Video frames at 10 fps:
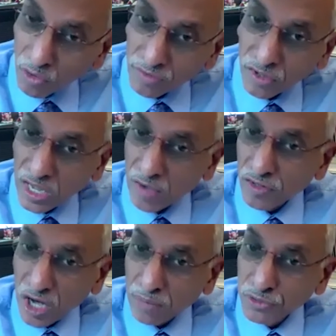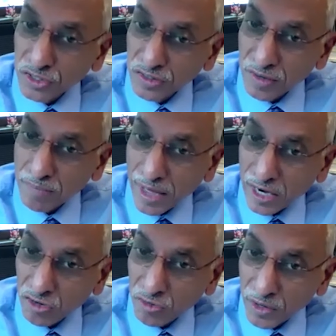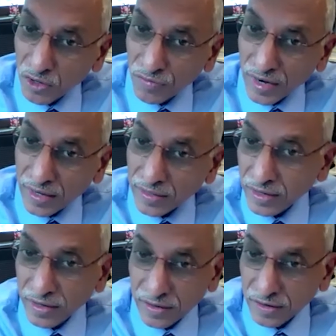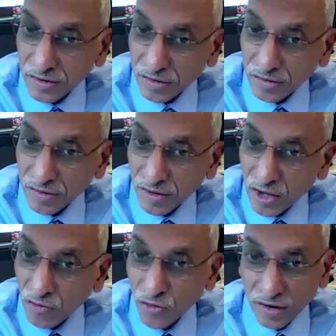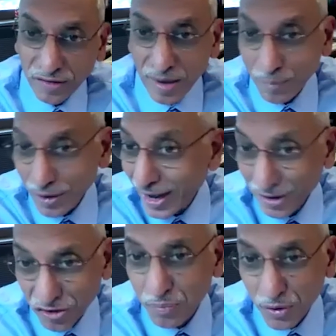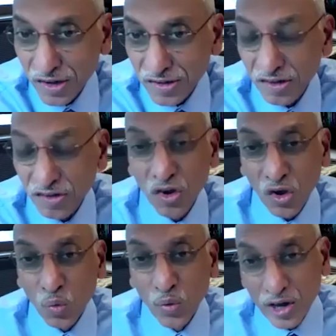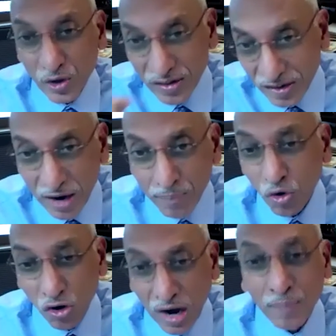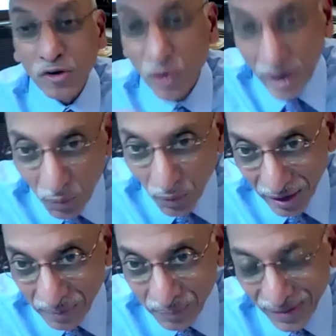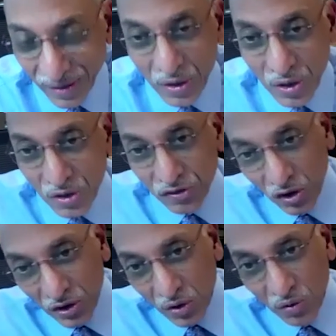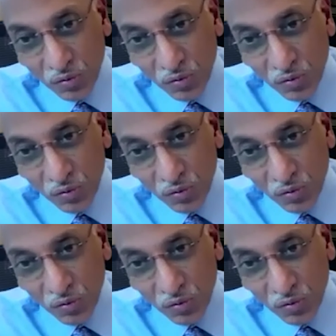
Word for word: also give us options in management of other conditions. For example, gastroparesis, where you can start program it right away. So, you know,